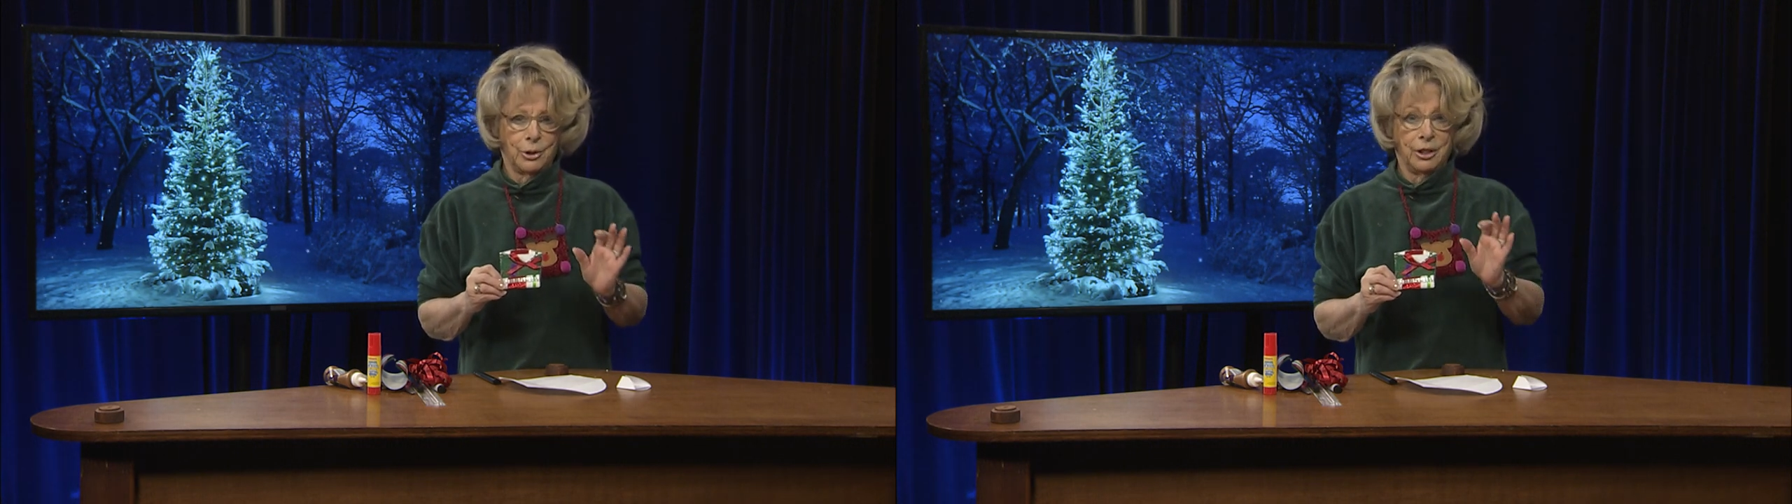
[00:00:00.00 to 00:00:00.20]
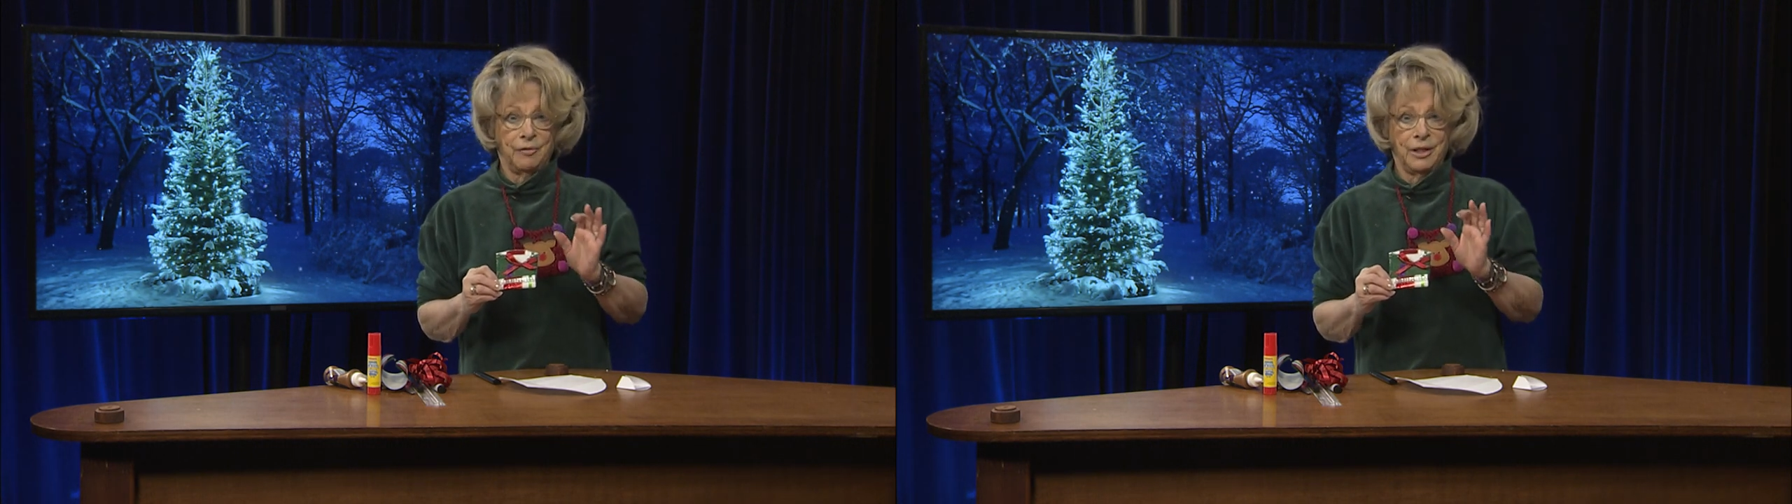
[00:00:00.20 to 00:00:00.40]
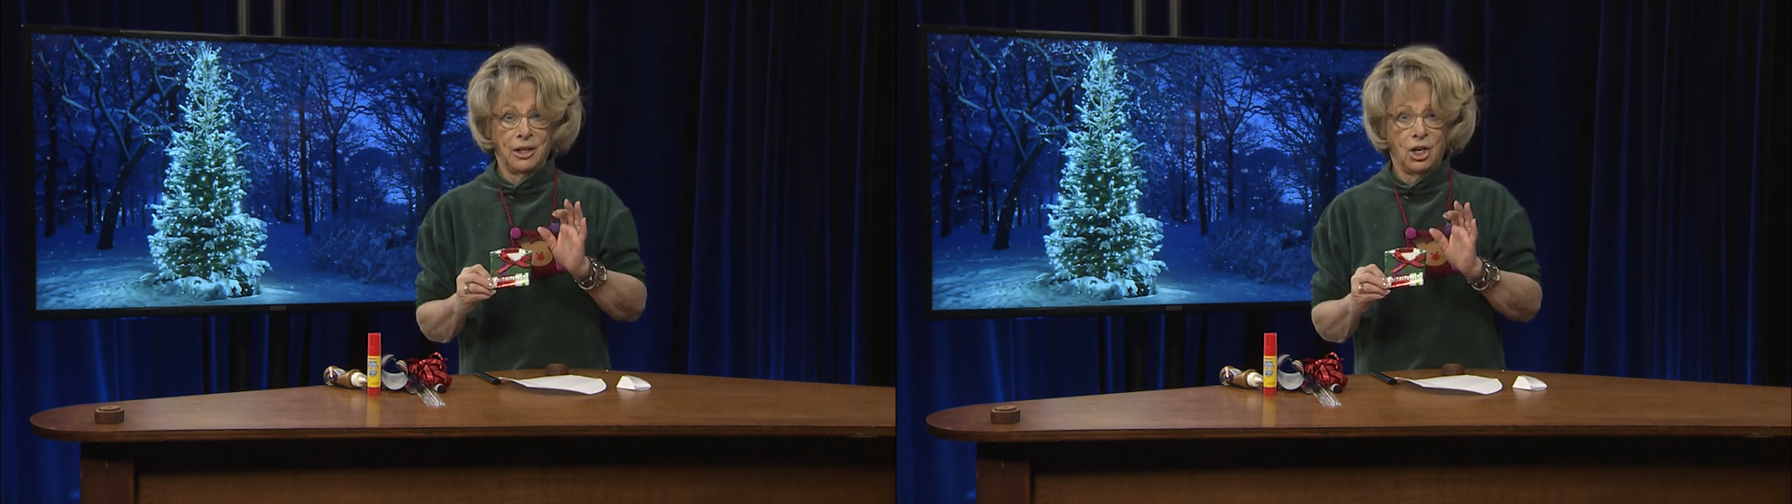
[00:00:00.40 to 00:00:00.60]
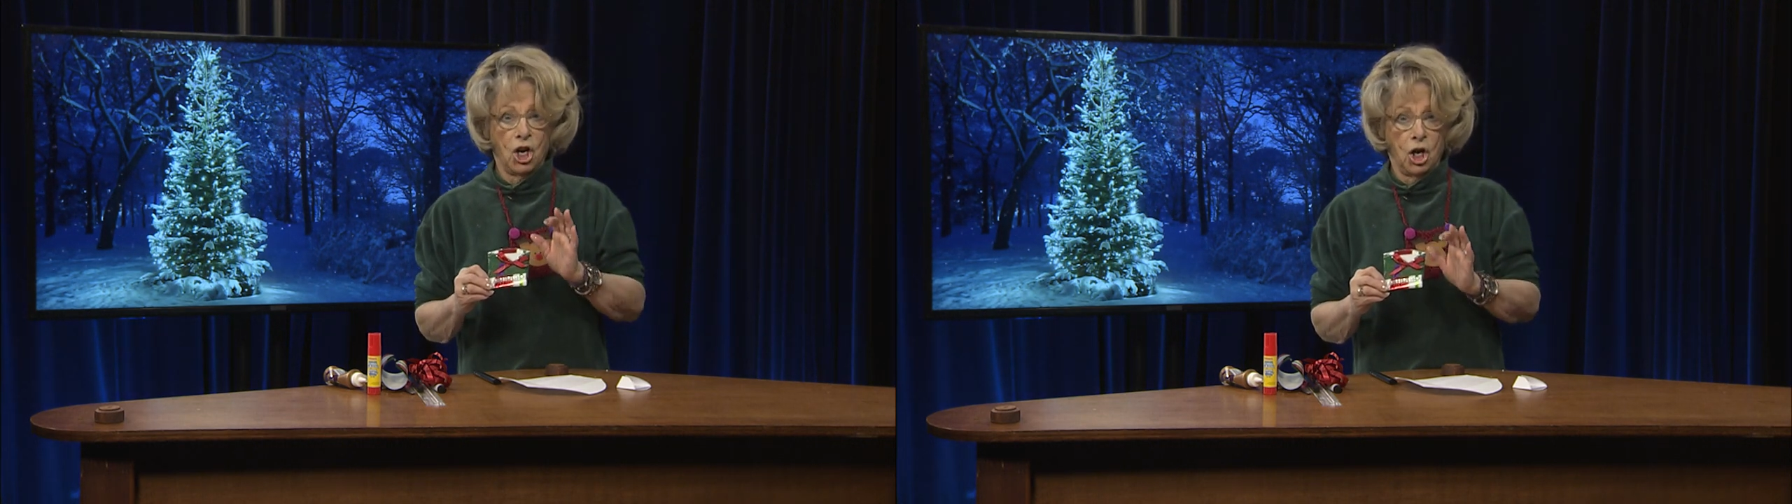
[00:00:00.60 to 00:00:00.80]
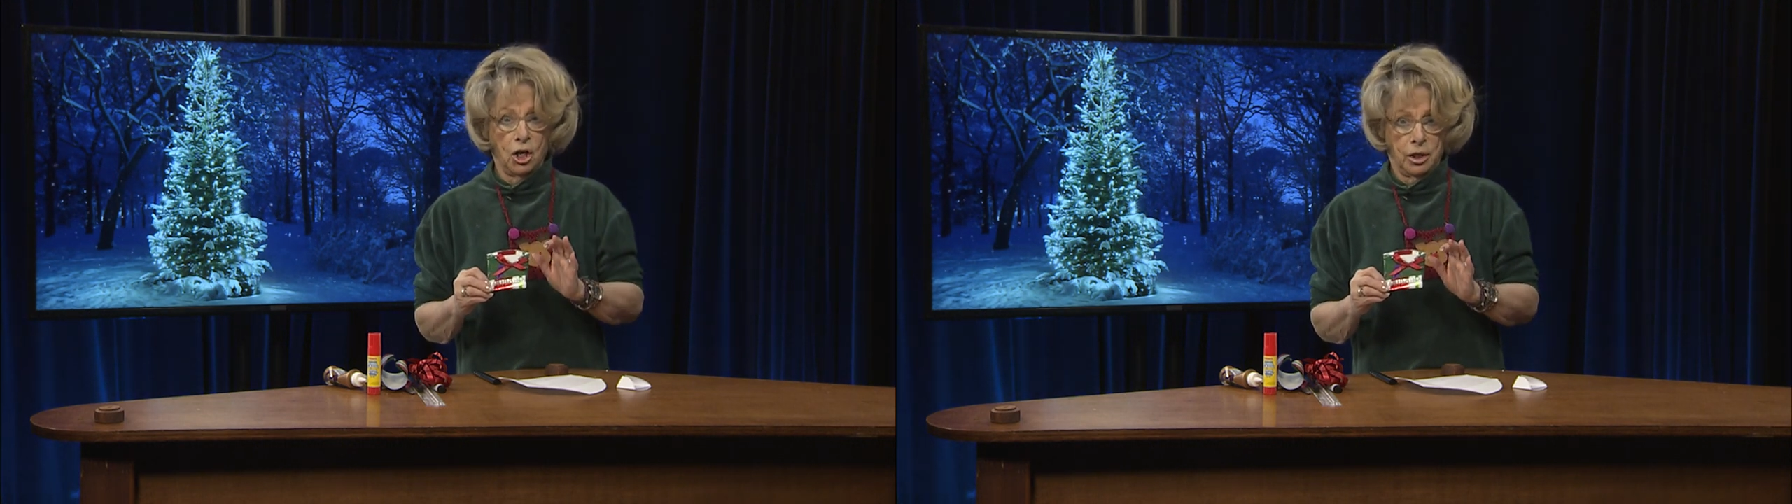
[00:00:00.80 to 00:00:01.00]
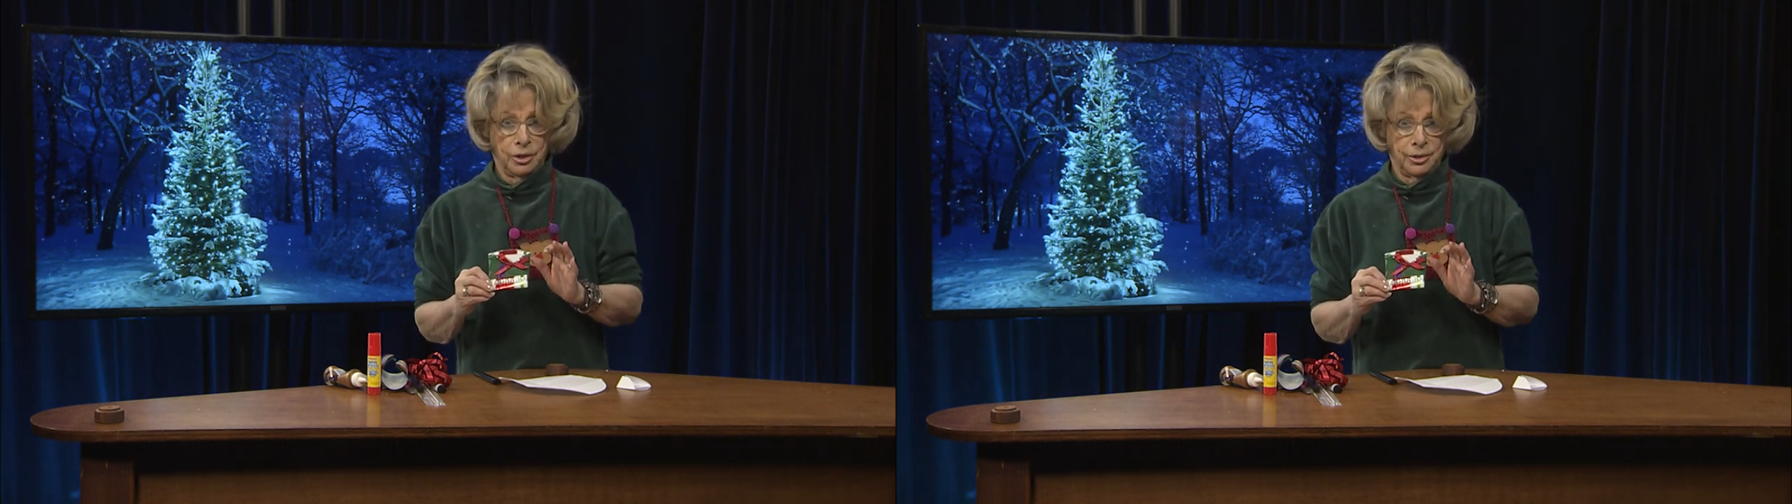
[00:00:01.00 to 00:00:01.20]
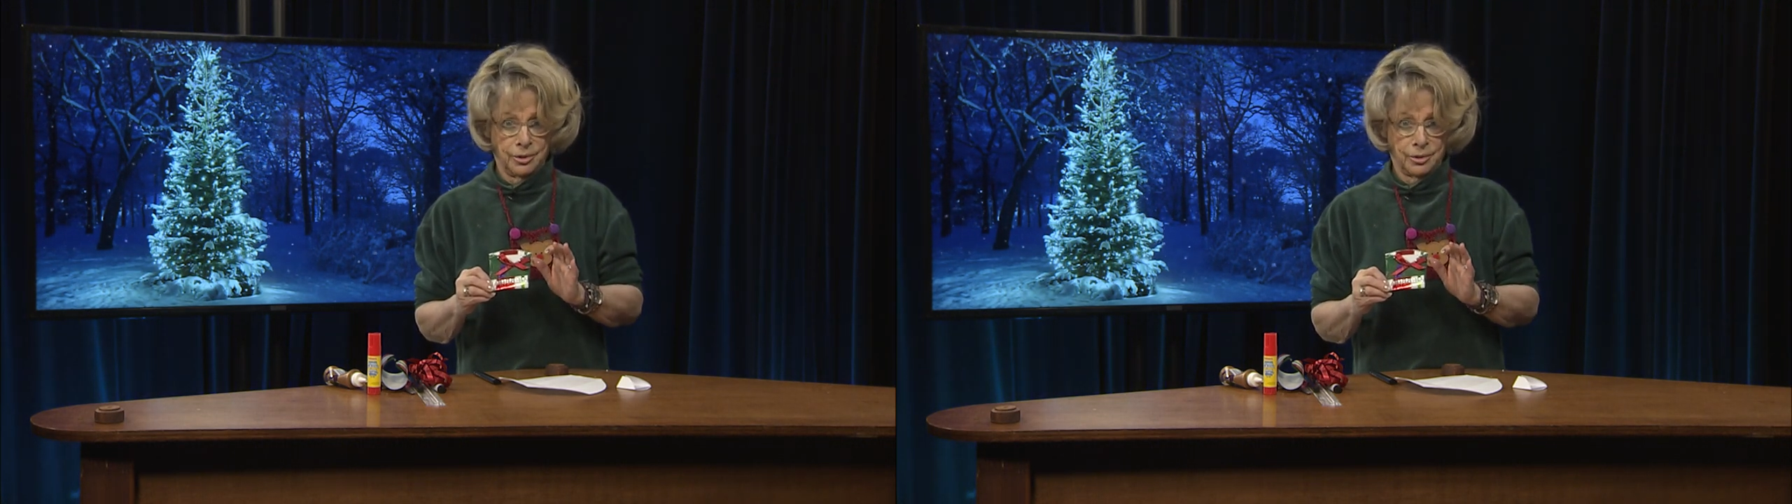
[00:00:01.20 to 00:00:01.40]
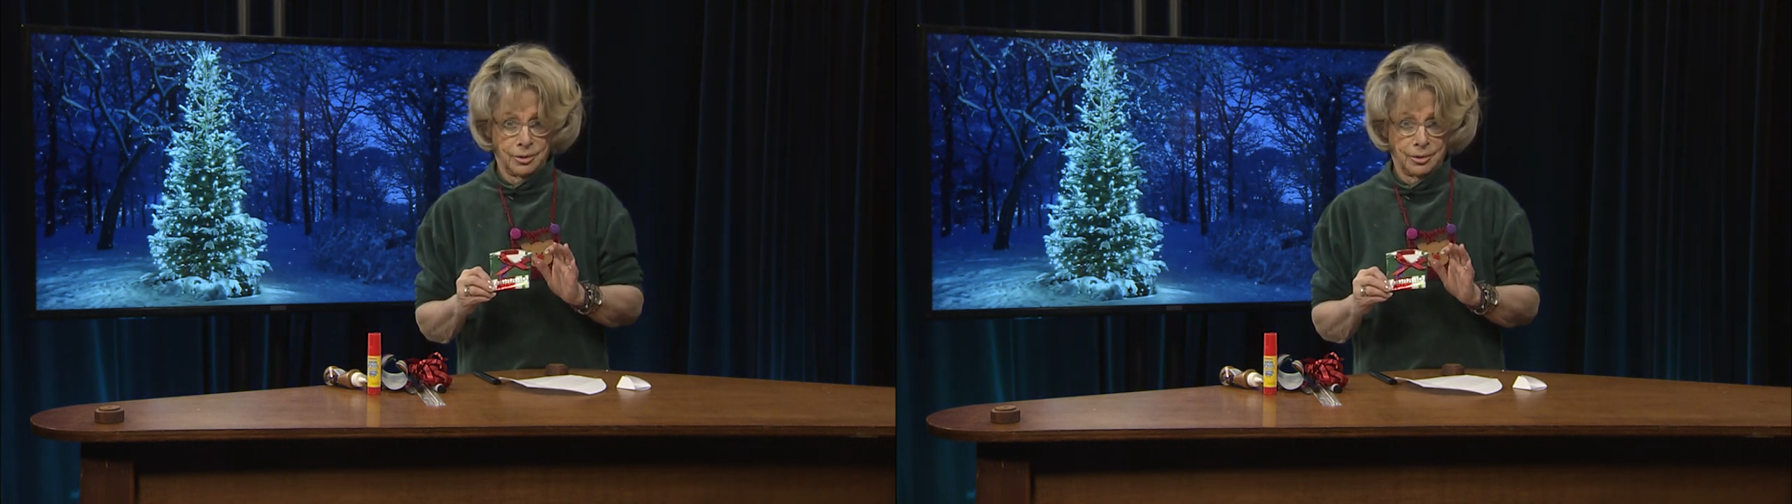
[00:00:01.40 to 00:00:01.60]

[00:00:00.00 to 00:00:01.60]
giving cards,